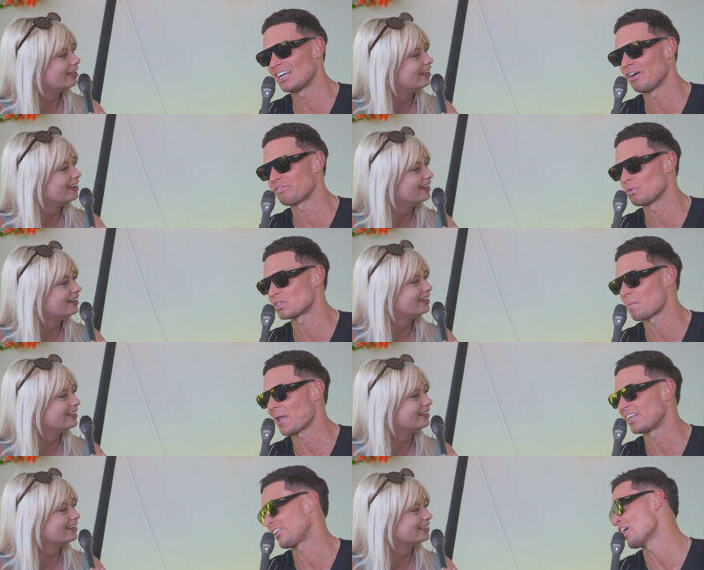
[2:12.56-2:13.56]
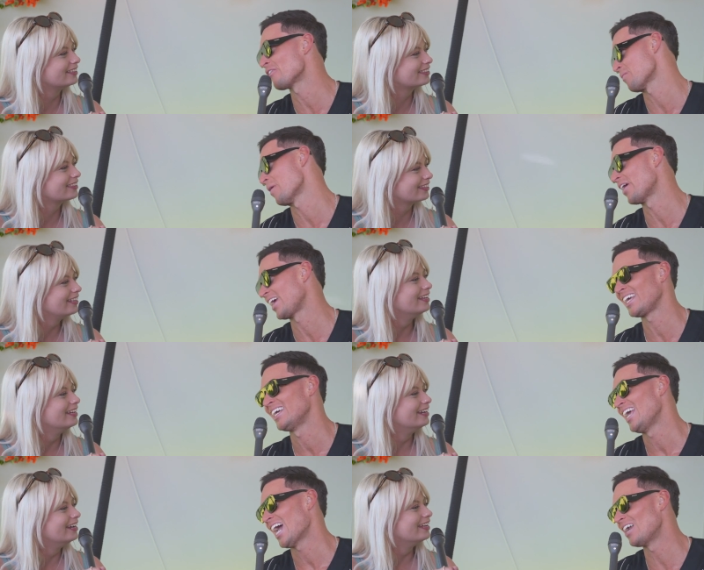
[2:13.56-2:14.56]
Speaker 1: then afterwards, I played at the after party,
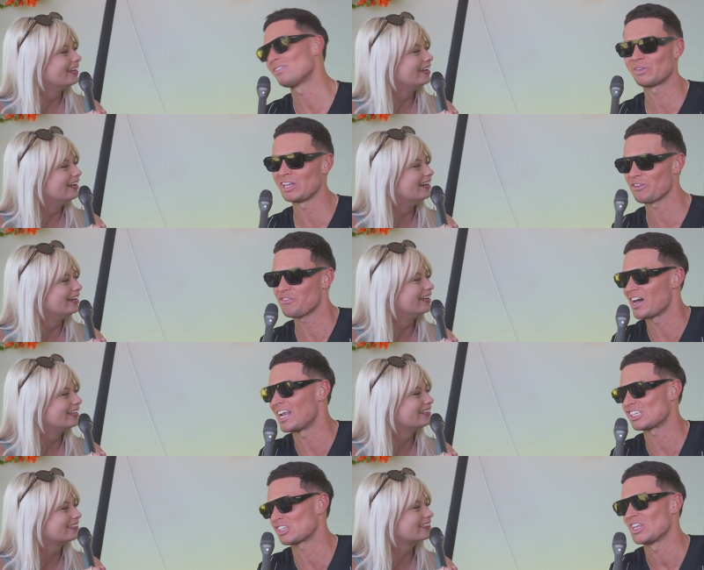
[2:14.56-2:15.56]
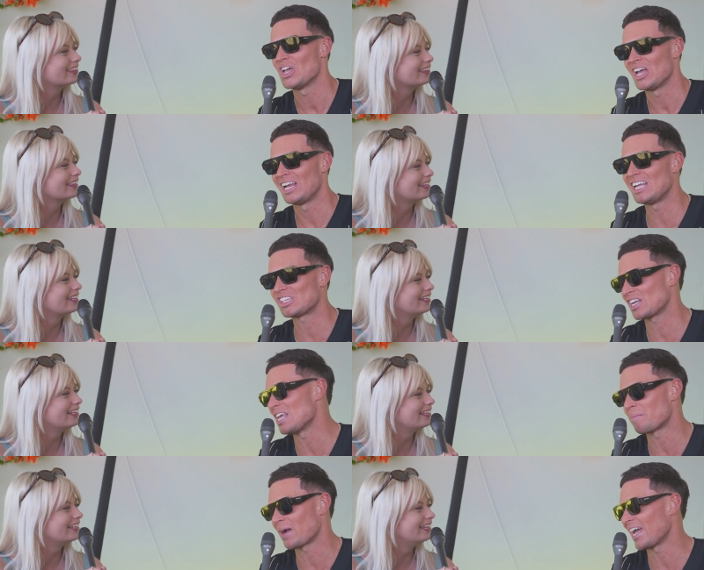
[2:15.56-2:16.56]
and it was really good fun. I just literally
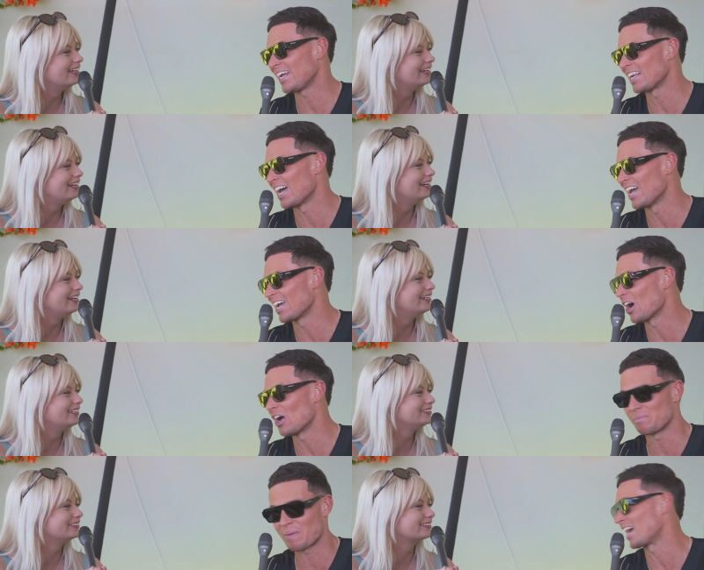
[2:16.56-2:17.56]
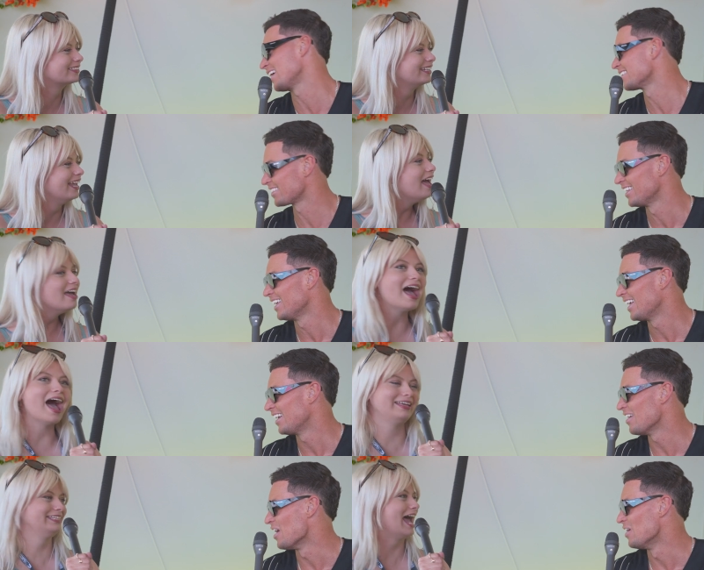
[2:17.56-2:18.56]
played like bangers.
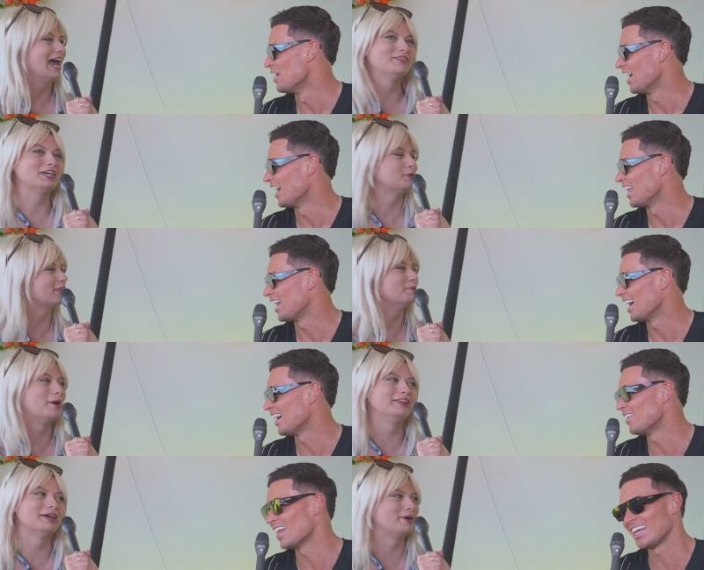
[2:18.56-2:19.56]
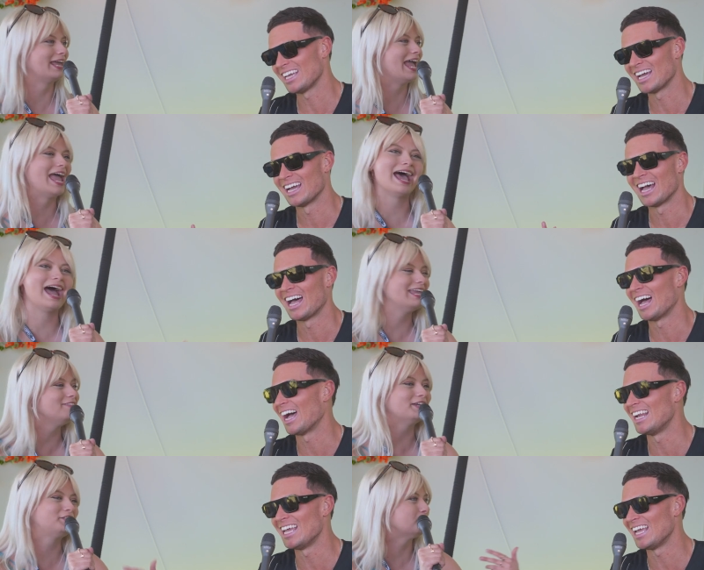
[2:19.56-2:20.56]
Speaker 2: Yeah, that's what they want. Well, they want yeah. to hear. in
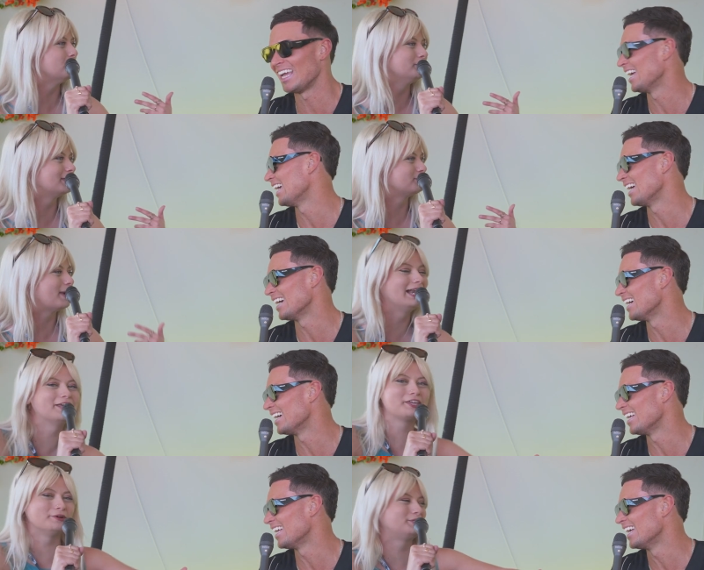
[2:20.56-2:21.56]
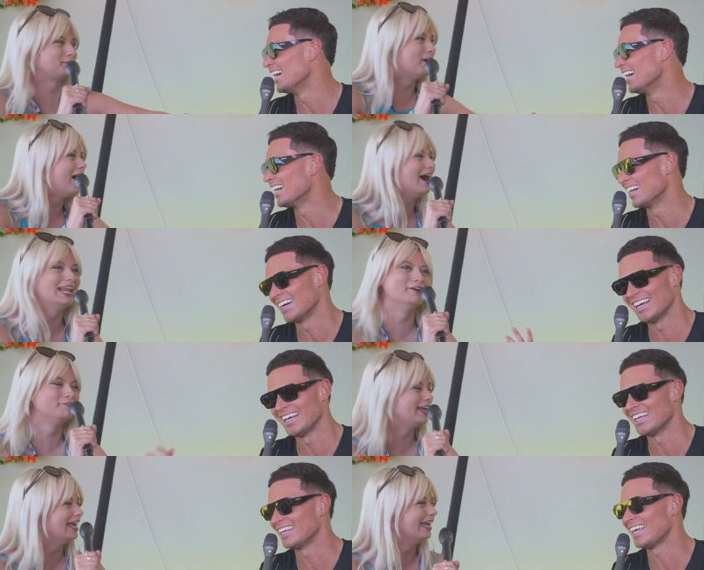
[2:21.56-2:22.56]
their it, suits as well, looking all smart. I love
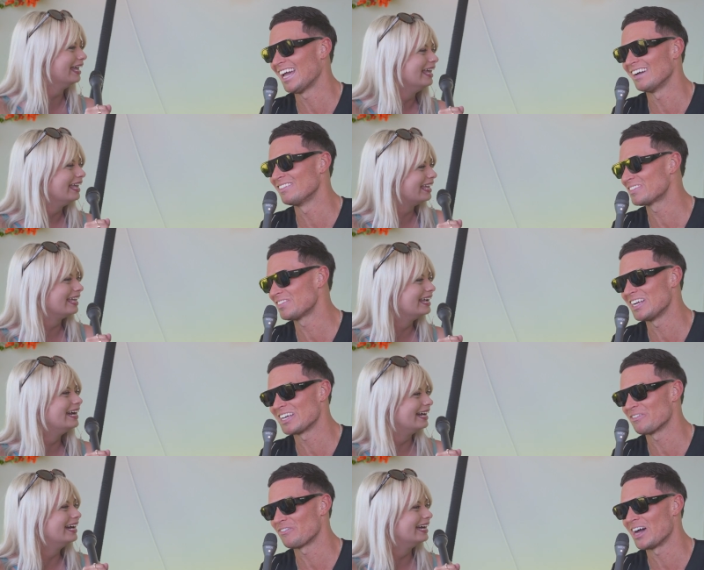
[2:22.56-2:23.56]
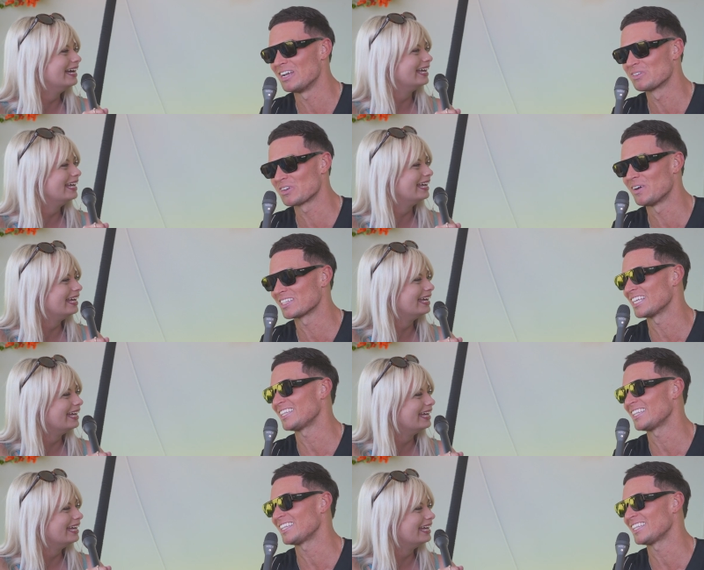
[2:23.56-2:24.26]
it. Yeah, it
Speaker 1: was really good fun. It was almost like